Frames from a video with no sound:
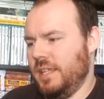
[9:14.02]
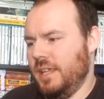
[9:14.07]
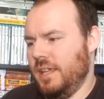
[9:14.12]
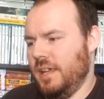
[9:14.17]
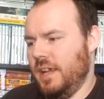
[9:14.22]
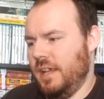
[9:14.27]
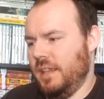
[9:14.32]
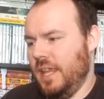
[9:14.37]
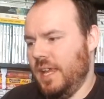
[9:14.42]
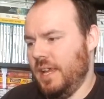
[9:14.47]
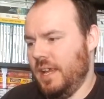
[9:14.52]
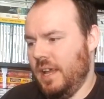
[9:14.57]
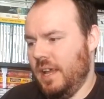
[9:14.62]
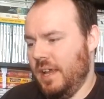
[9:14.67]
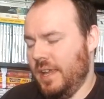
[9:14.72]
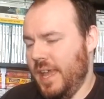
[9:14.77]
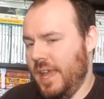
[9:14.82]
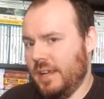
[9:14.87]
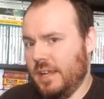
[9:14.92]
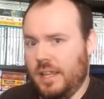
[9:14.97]
Like
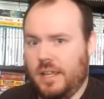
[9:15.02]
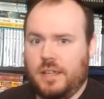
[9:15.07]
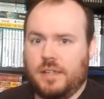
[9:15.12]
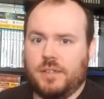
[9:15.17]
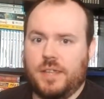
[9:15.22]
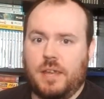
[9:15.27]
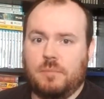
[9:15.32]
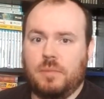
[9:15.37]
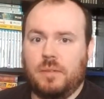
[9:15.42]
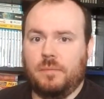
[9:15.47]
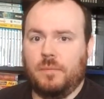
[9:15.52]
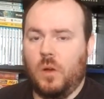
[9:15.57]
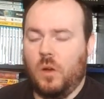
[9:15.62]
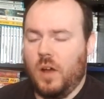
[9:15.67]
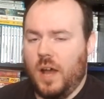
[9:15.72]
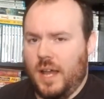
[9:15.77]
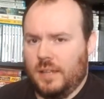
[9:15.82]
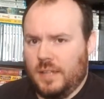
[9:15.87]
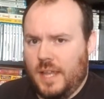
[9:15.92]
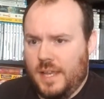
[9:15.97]
I said before,
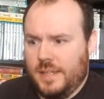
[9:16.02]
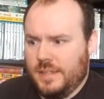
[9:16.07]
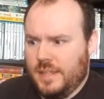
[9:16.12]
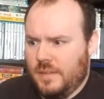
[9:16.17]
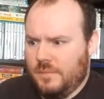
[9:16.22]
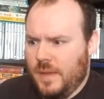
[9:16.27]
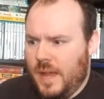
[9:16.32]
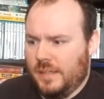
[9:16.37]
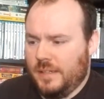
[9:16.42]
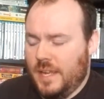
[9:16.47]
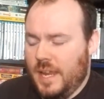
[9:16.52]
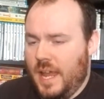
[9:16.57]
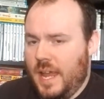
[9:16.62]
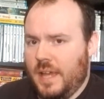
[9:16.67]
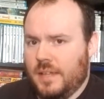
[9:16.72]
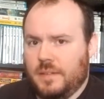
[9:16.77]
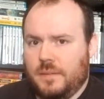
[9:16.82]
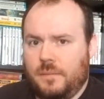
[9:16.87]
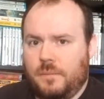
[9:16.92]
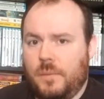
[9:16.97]
I like the fact that it
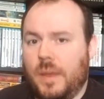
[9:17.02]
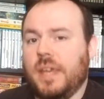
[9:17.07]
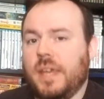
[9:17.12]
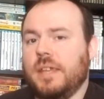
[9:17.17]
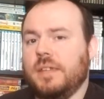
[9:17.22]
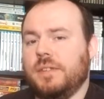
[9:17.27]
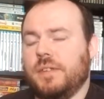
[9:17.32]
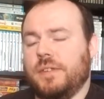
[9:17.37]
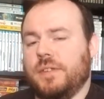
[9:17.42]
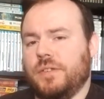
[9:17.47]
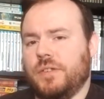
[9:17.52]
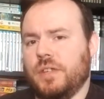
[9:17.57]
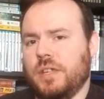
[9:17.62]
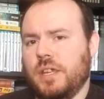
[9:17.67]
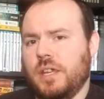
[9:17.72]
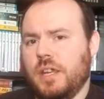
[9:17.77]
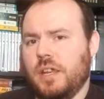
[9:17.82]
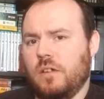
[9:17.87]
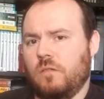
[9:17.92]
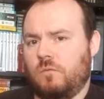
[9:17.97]
has phases
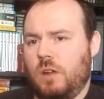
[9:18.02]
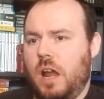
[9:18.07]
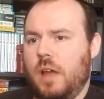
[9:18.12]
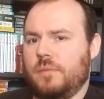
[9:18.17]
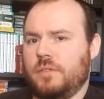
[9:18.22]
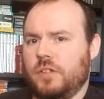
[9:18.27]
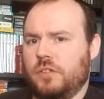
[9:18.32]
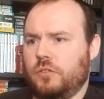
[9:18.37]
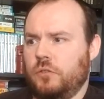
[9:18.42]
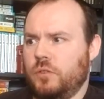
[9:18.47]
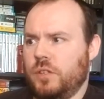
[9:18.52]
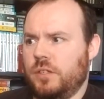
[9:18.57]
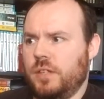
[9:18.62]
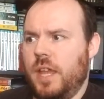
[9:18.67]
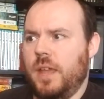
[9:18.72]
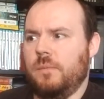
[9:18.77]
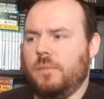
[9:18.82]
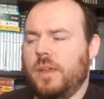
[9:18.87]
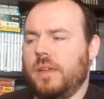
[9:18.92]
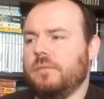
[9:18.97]
rather than just do the same
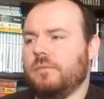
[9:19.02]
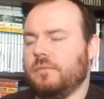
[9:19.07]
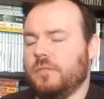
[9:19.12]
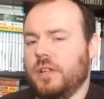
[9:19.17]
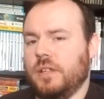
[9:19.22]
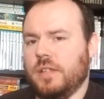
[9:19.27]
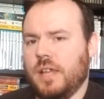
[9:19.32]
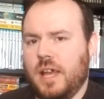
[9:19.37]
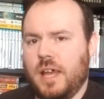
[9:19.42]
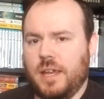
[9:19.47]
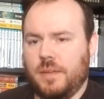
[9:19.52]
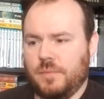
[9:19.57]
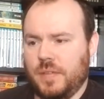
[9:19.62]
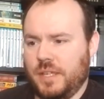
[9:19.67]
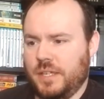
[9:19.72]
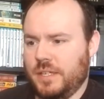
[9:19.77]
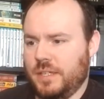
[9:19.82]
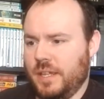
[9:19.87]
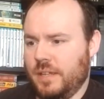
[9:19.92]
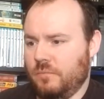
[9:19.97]
thing 3 times like
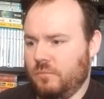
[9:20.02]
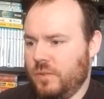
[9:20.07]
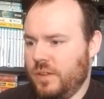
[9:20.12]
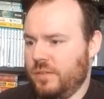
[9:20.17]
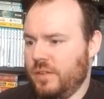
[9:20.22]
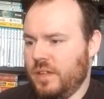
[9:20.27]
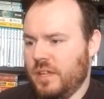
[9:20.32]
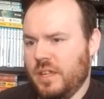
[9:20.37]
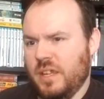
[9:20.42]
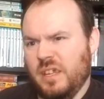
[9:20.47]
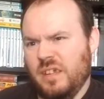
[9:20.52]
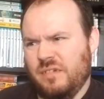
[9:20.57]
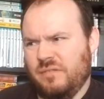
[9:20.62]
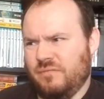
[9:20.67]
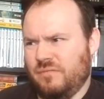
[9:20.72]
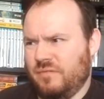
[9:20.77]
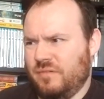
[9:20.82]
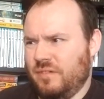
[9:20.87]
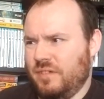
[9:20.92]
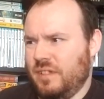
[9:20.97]
you did with
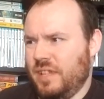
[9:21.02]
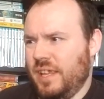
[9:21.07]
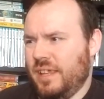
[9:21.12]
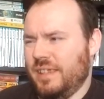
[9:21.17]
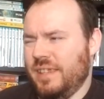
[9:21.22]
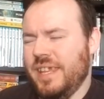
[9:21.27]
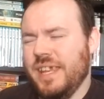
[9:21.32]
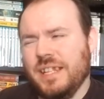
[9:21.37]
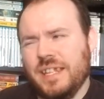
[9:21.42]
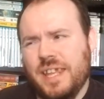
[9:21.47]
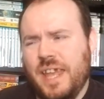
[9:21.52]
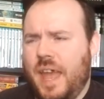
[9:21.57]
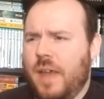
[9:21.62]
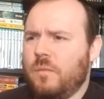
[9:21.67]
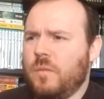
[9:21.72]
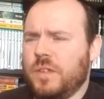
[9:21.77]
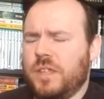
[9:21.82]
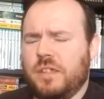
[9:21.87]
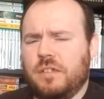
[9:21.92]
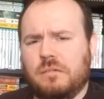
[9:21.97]
like nearly every
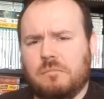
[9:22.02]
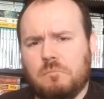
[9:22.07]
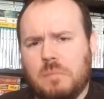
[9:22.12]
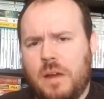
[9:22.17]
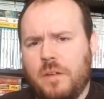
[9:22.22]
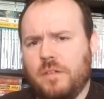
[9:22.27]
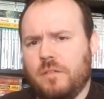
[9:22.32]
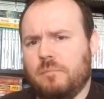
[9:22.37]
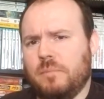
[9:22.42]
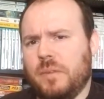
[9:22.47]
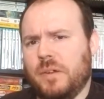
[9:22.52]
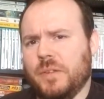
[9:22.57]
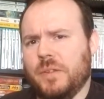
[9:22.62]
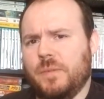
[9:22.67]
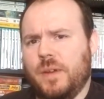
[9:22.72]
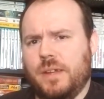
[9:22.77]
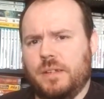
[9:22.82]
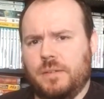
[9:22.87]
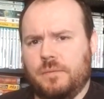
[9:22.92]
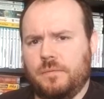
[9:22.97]
single Mario boss fight
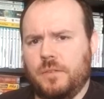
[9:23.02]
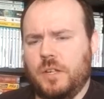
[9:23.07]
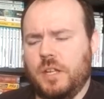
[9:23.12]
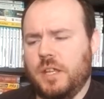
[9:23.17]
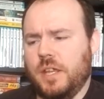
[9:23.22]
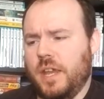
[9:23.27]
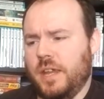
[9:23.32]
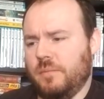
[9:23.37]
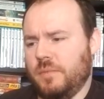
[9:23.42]
in the 3D games.